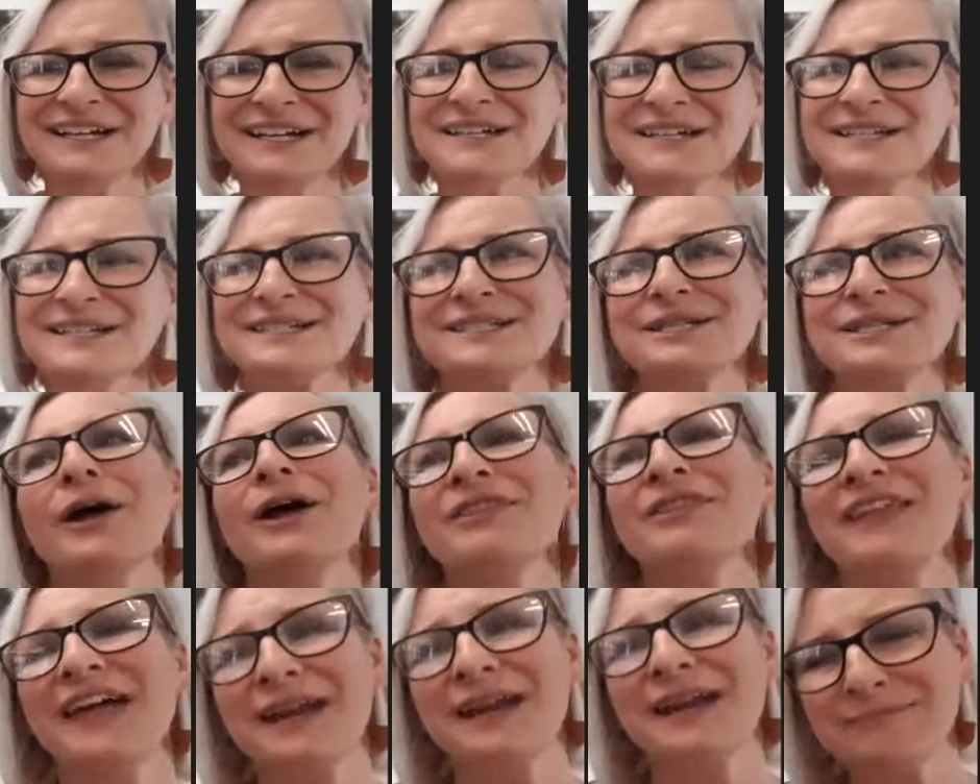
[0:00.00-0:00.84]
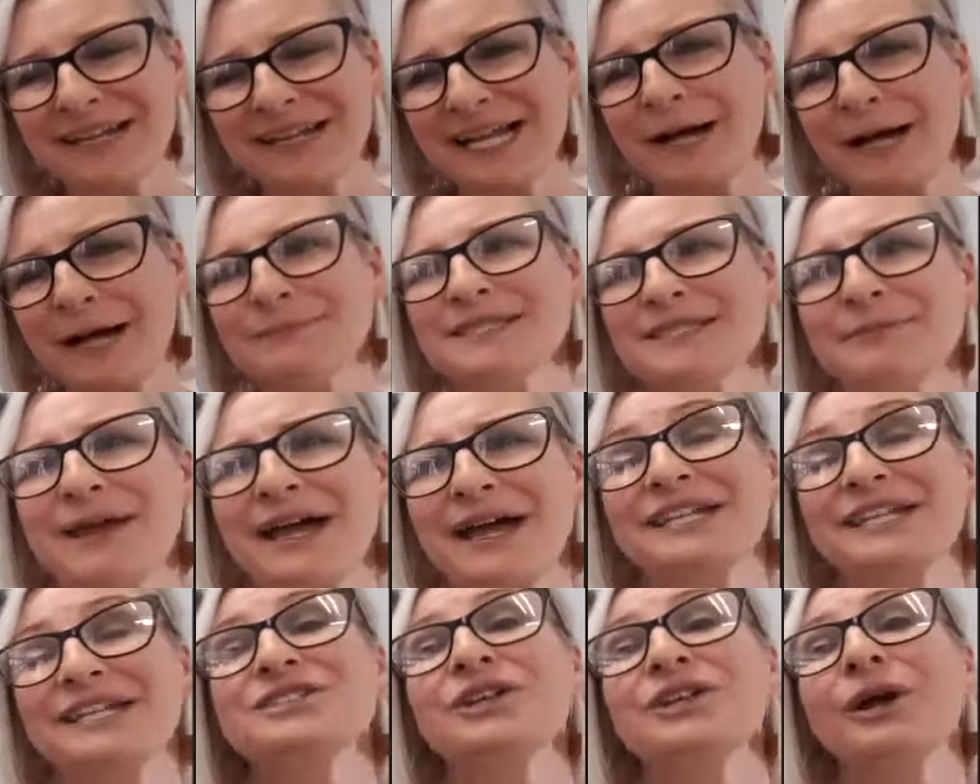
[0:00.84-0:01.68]
So then it becomes about
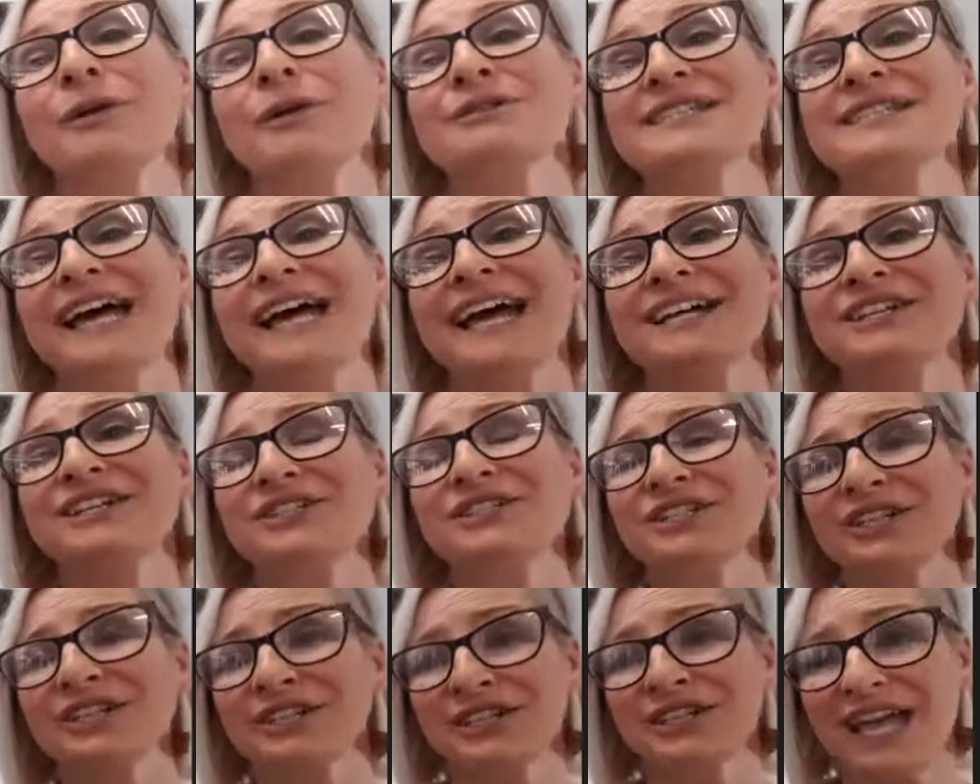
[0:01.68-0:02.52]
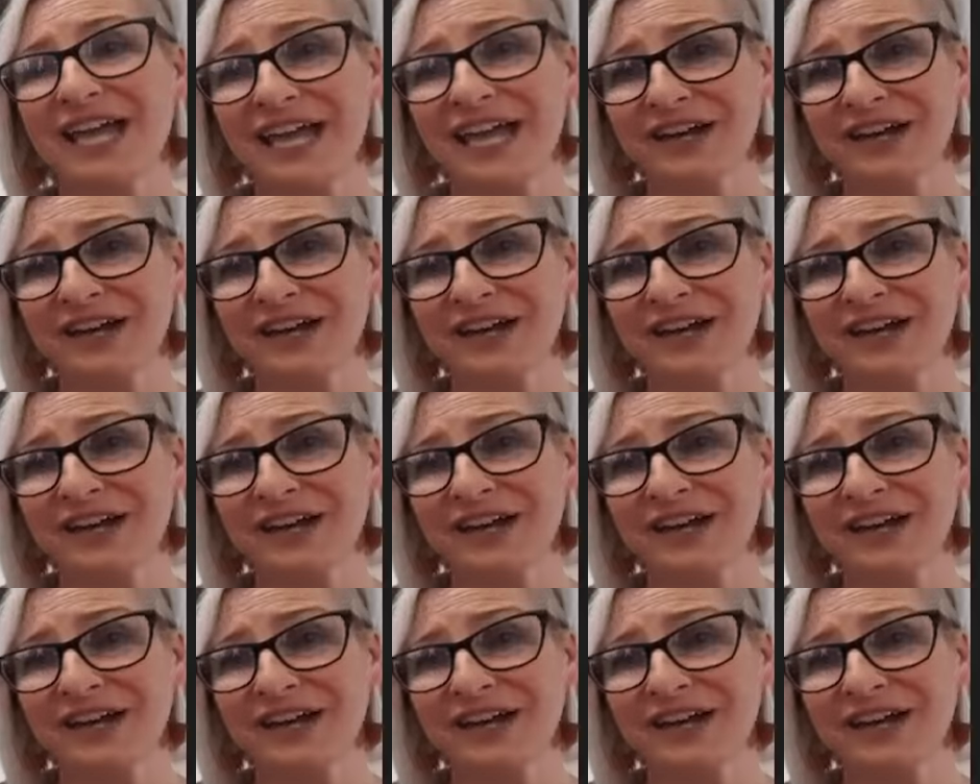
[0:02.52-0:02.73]
an interpretation